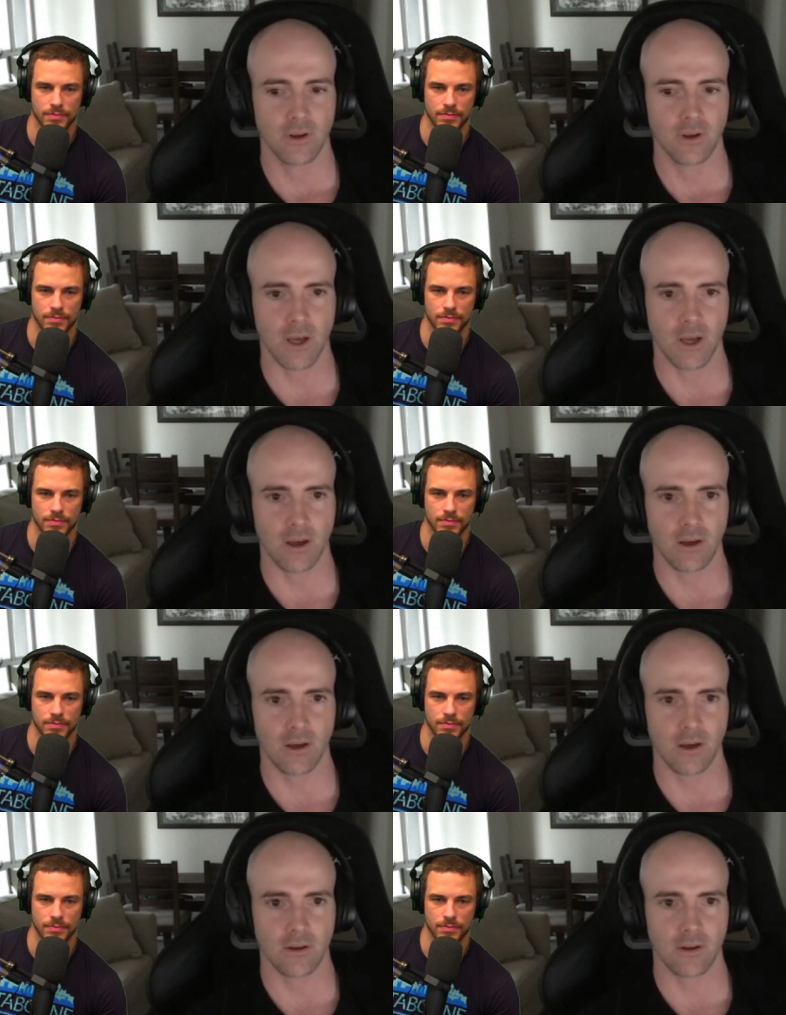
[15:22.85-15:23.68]
Speaker 1: uh,
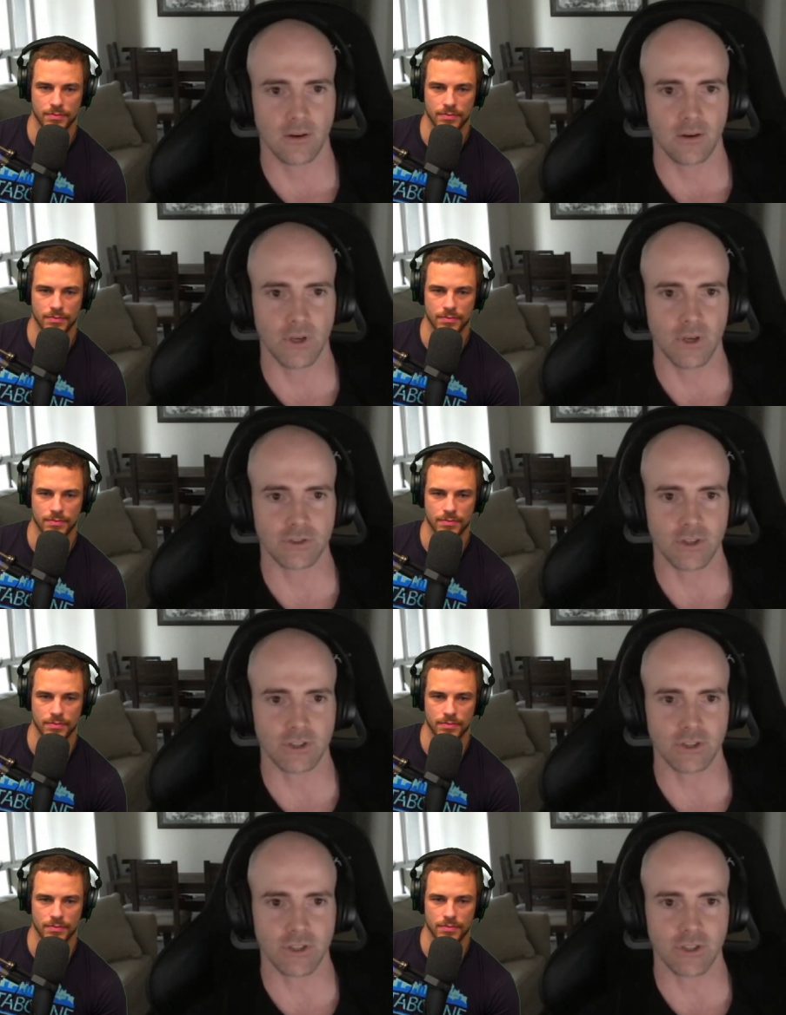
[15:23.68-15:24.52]

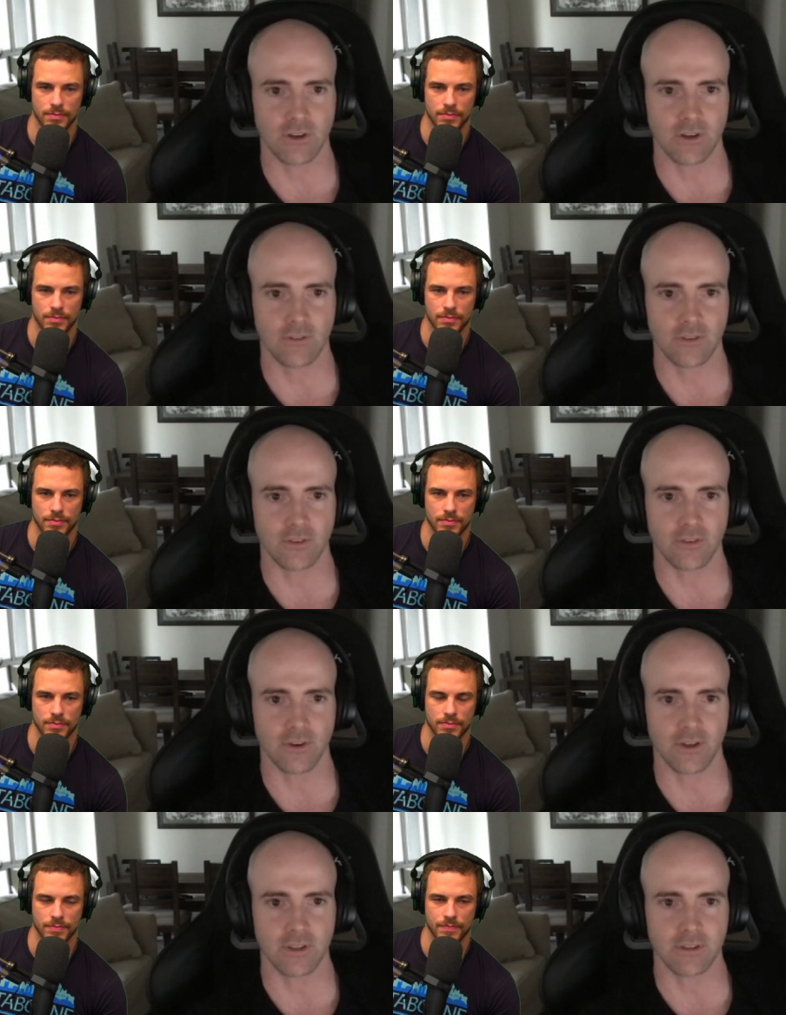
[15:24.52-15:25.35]
administration of the
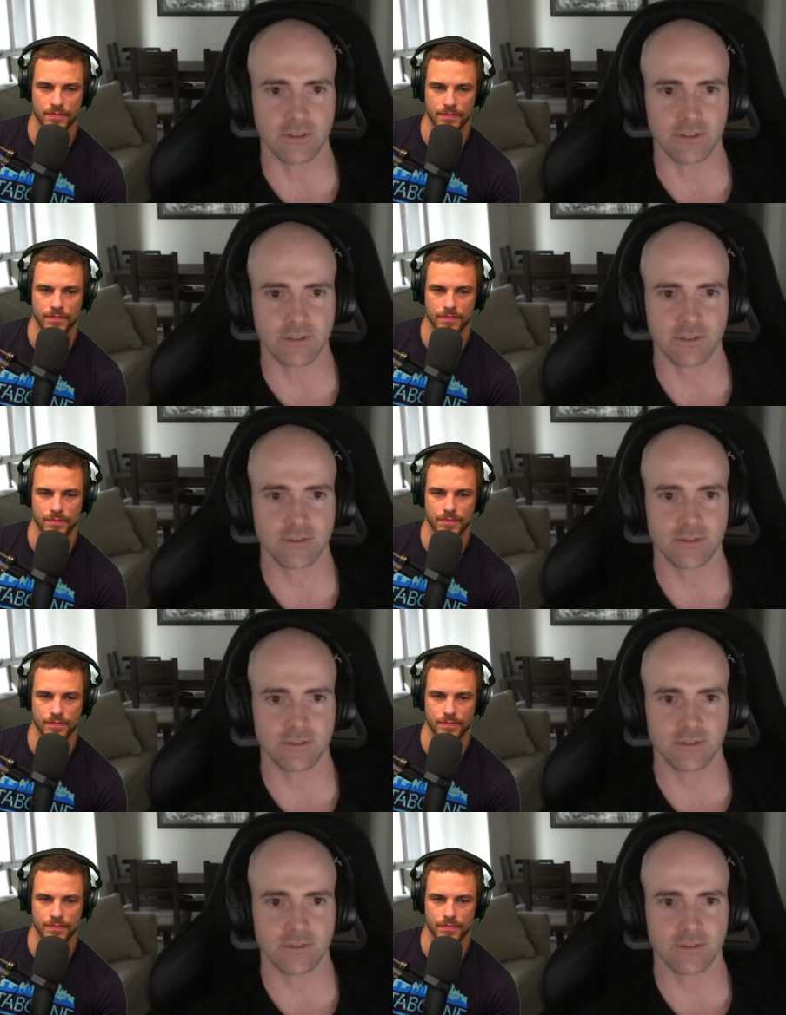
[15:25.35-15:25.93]
funds,